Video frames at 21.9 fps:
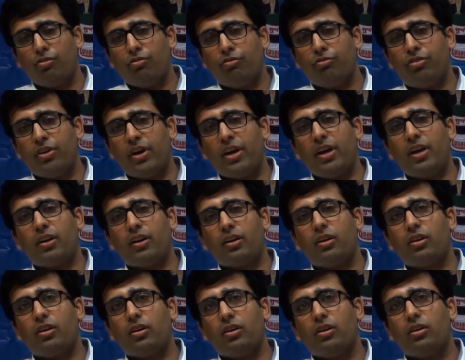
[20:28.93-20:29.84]

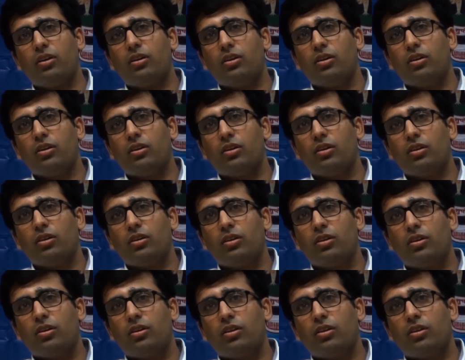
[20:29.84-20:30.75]
where
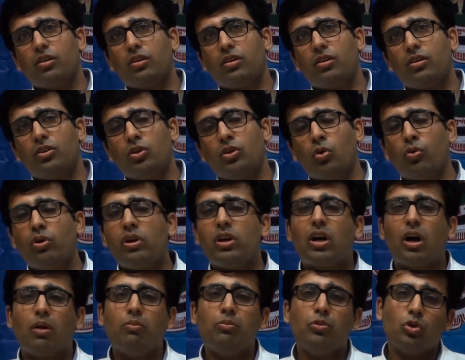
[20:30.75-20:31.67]
you
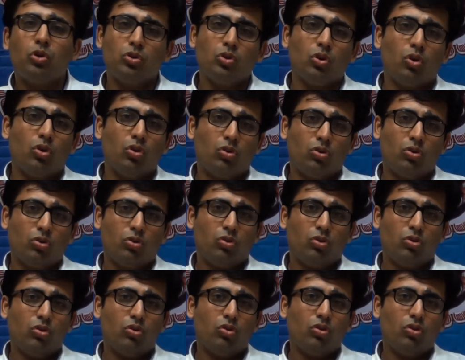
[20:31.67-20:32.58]
will come to know
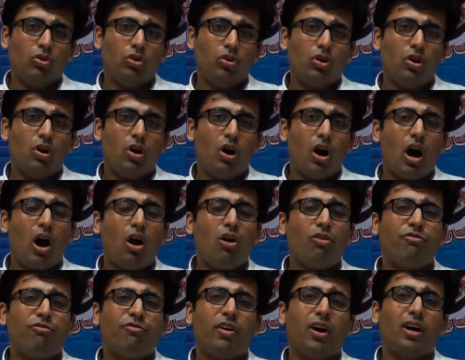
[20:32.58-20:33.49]

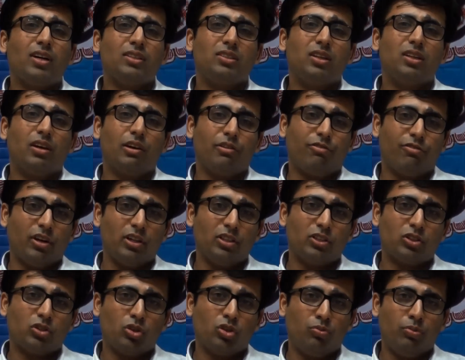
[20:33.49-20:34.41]
how fast the
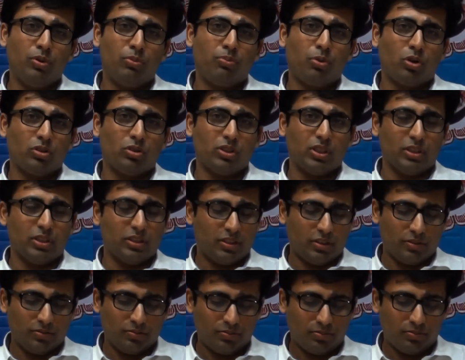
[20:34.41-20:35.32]
refunds could be
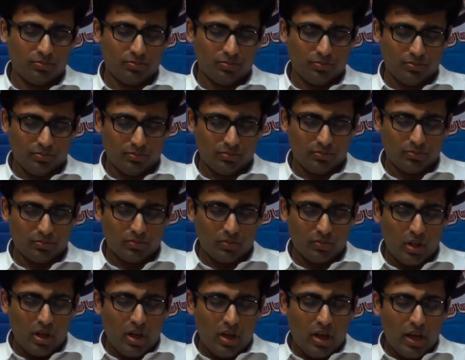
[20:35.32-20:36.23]
processed.
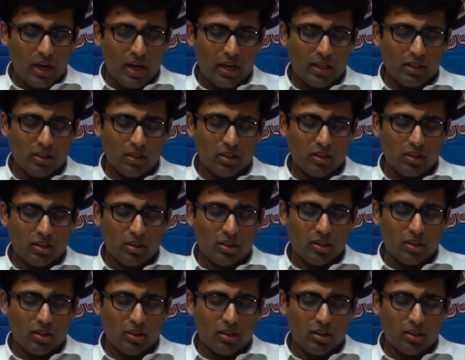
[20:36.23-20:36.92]
In